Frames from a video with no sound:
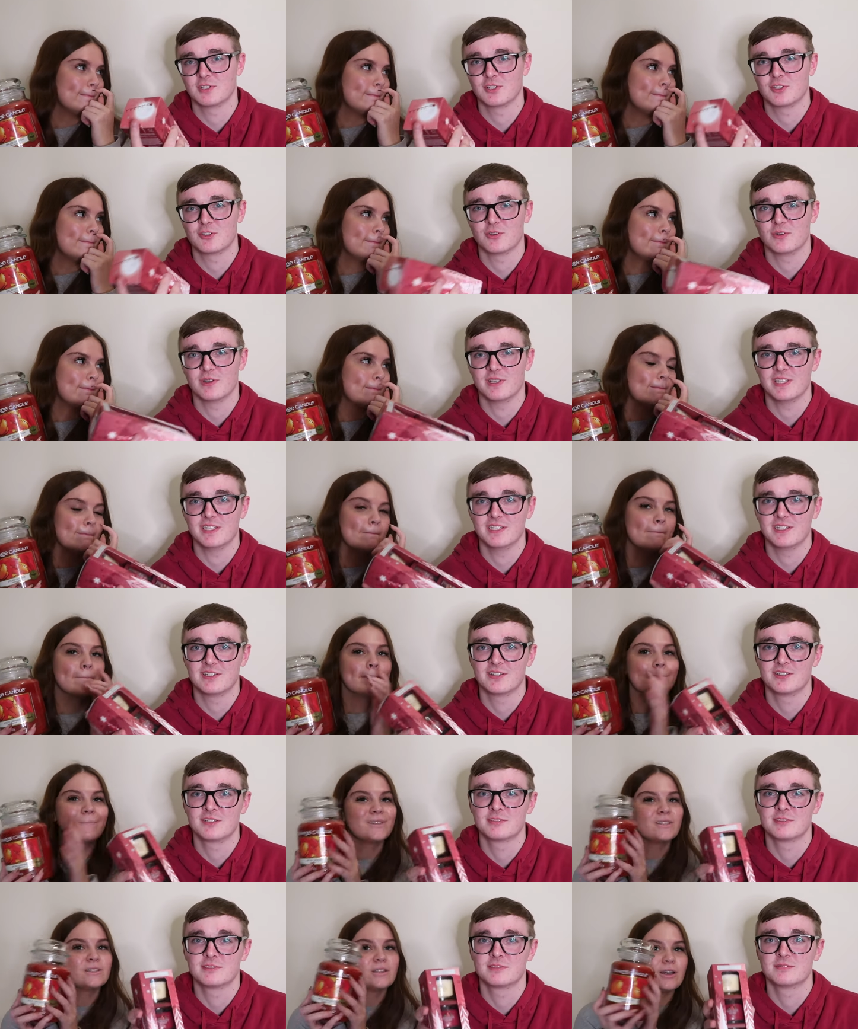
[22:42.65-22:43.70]
Speaker 1: Agreed.
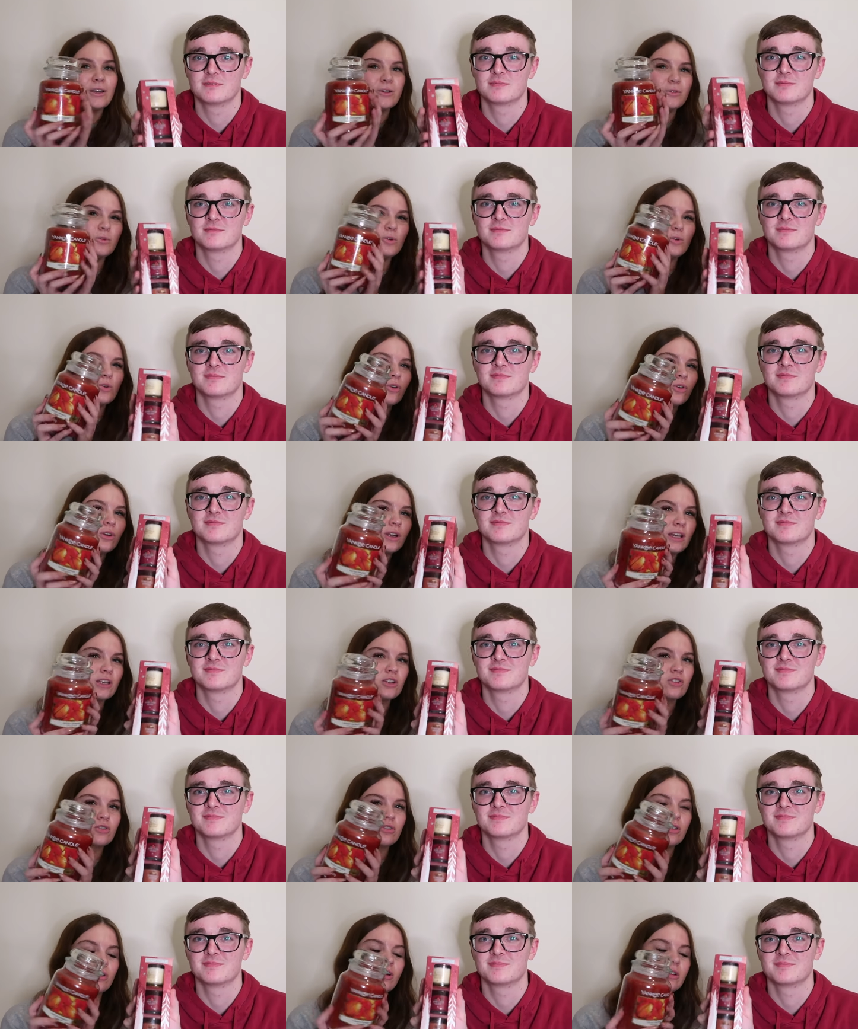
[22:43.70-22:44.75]
So we'll call it
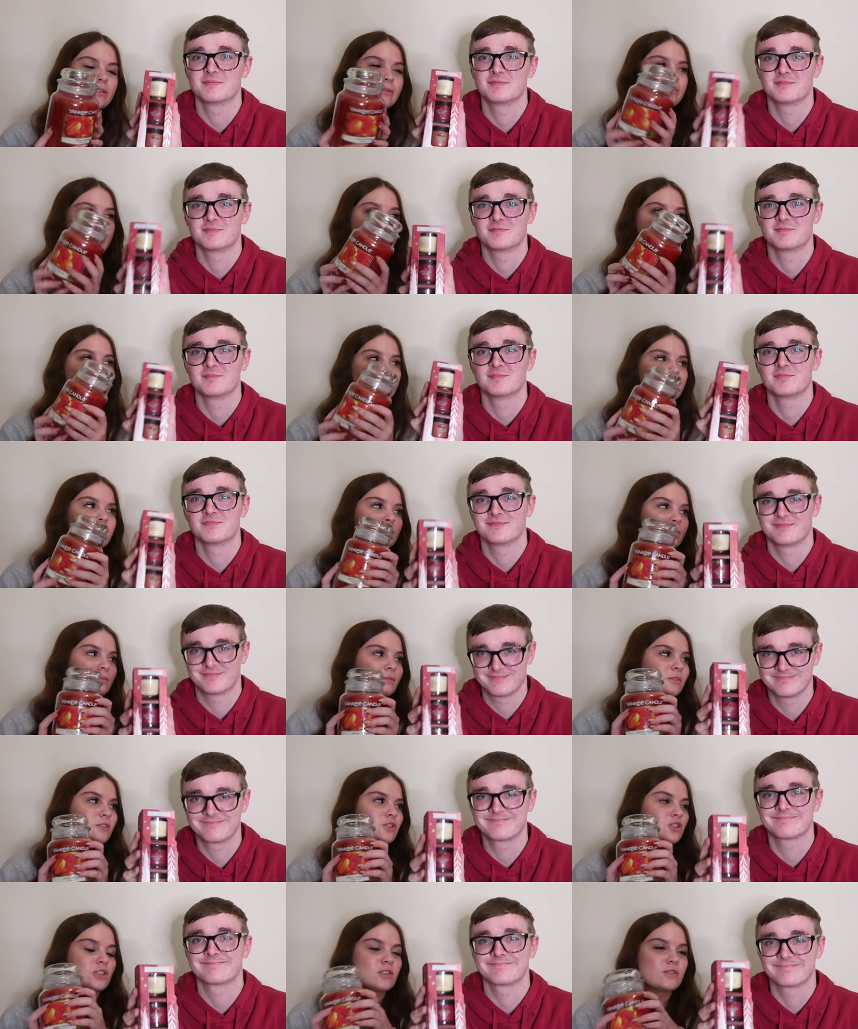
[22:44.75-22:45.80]
a draw
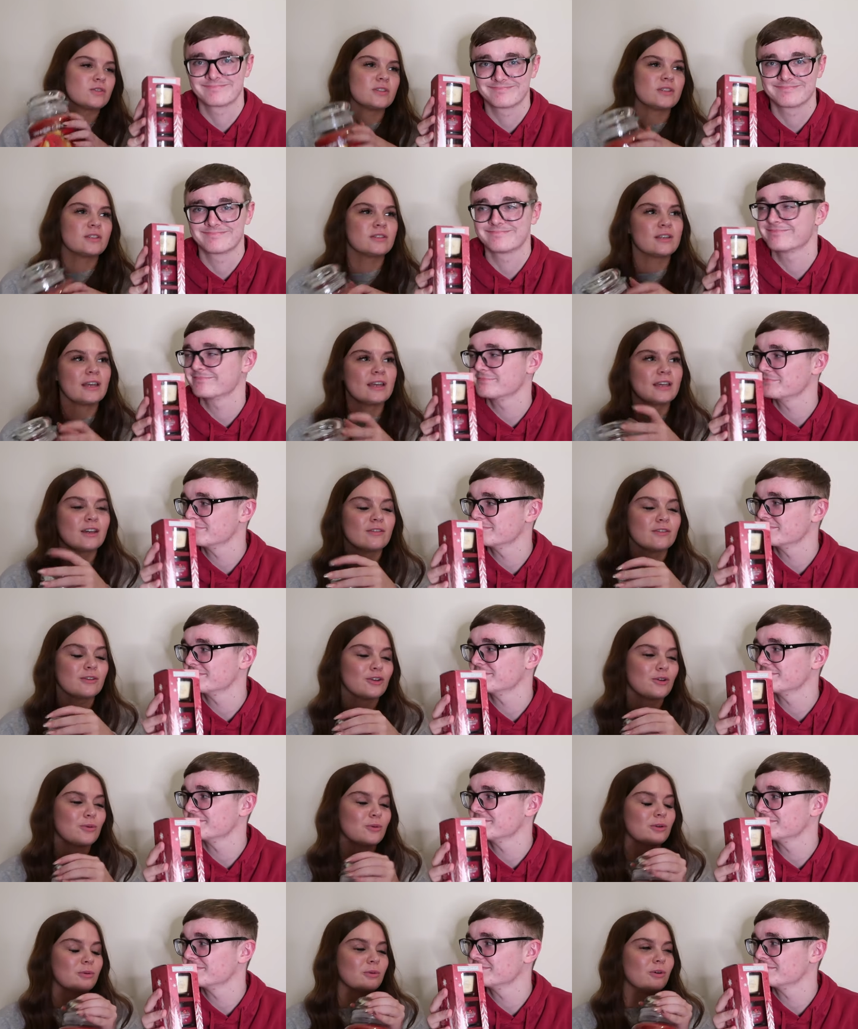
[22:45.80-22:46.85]
just for the sake of
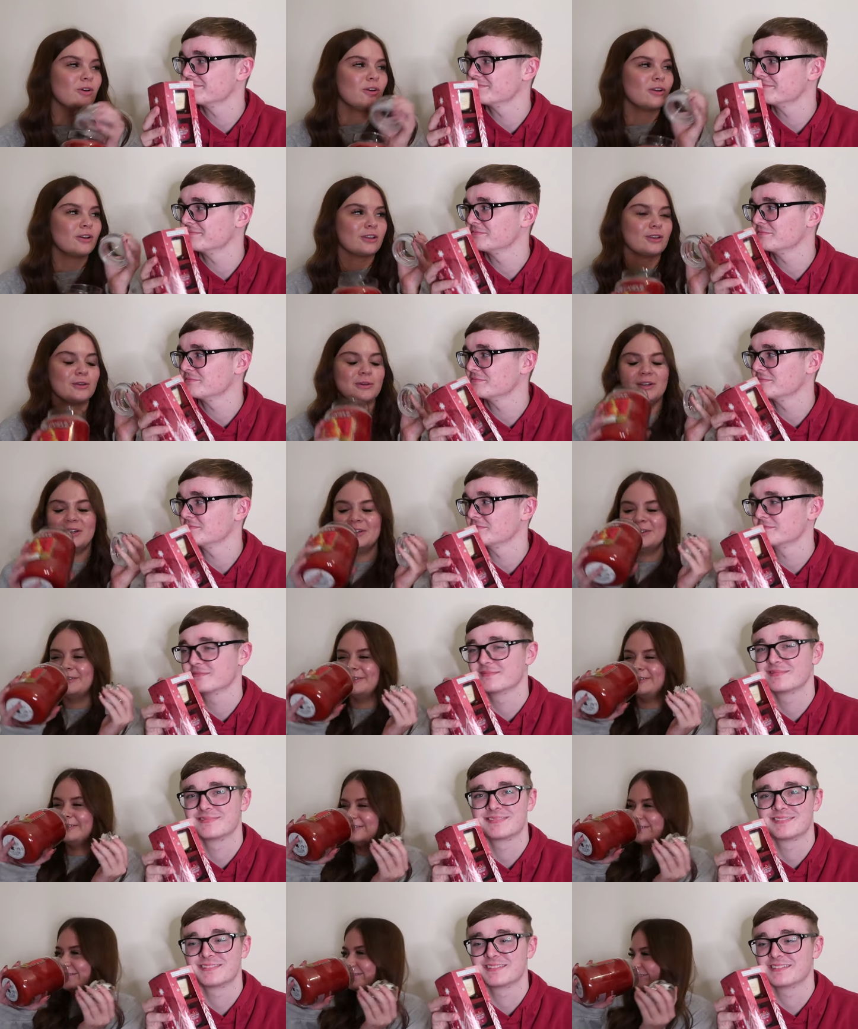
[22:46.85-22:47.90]
I don't want to
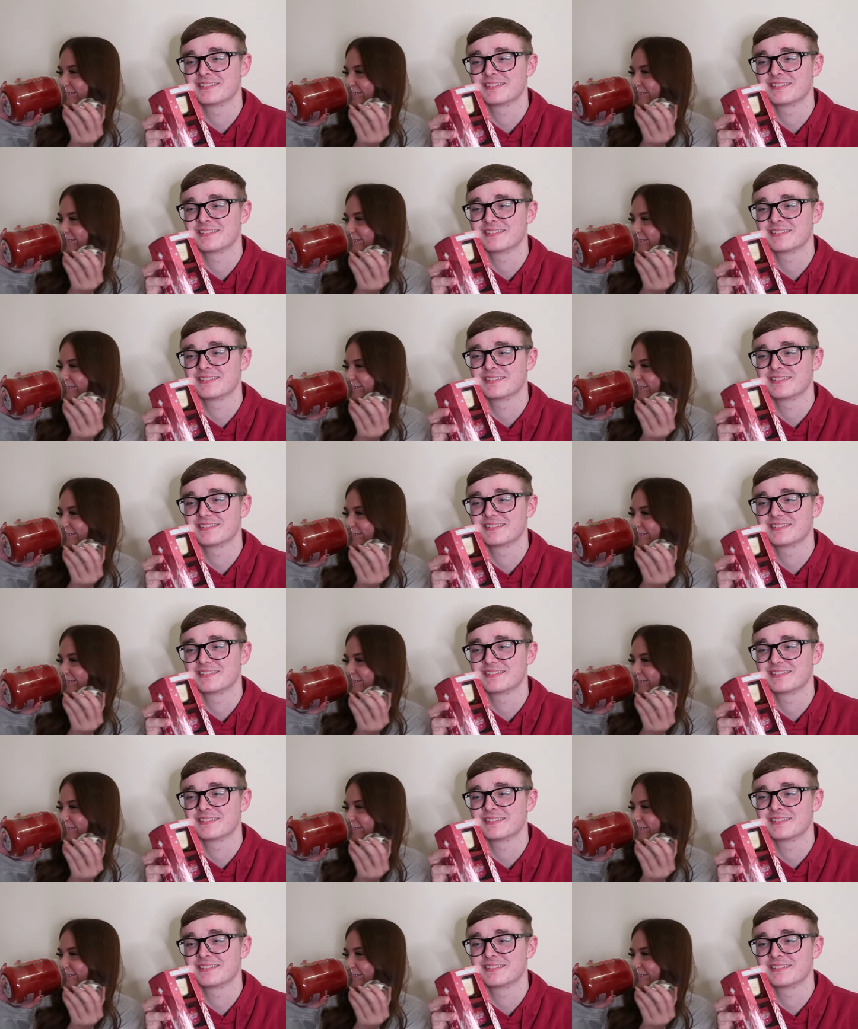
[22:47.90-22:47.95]
argue.